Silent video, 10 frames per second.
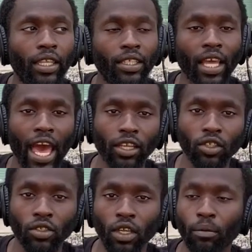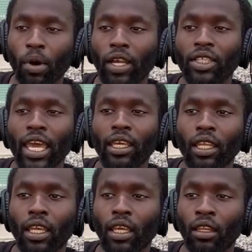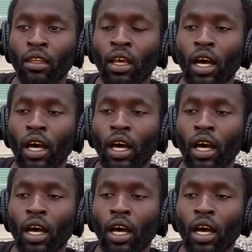these actions and partaking in